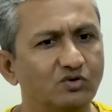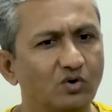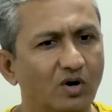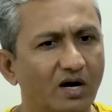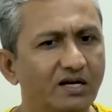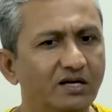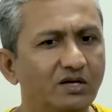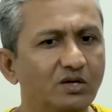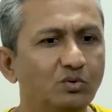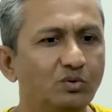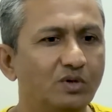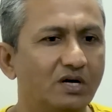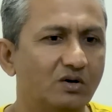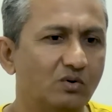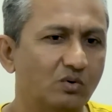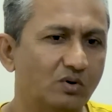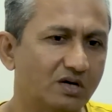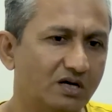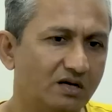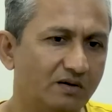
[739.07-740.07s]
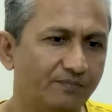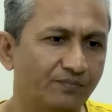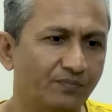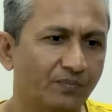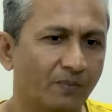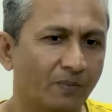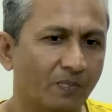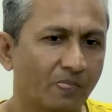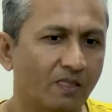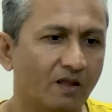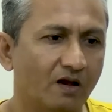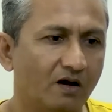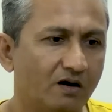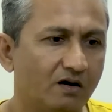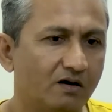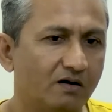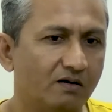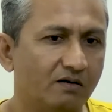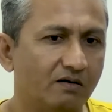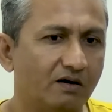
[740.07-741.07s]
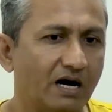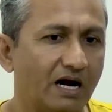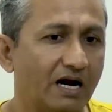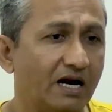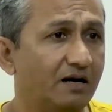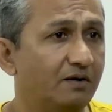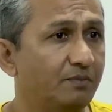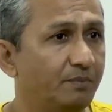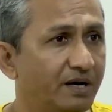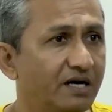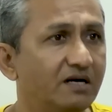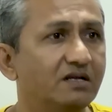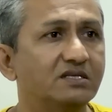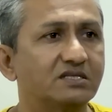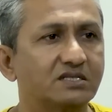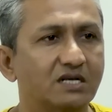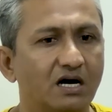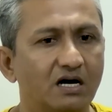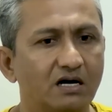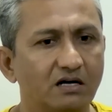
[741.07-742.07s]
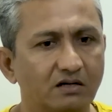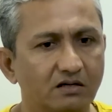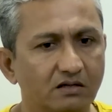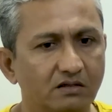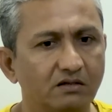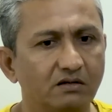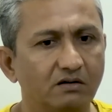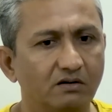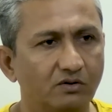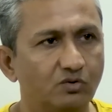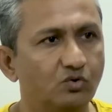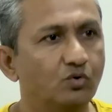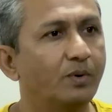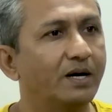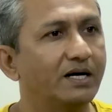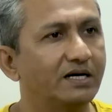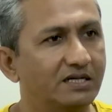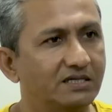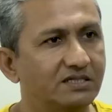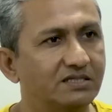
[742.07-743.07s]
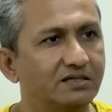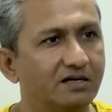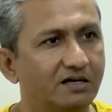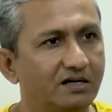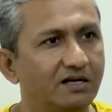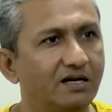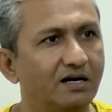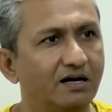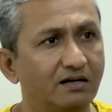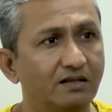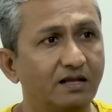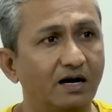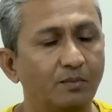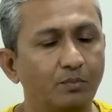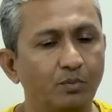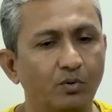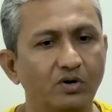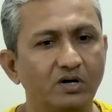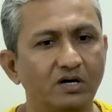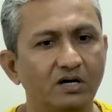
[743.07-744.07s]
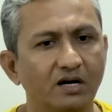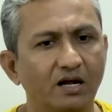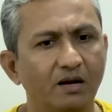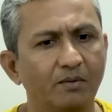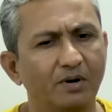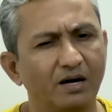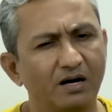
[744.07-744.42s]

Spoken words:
So I knew that, okay, I had made a start to my test career at that point in time.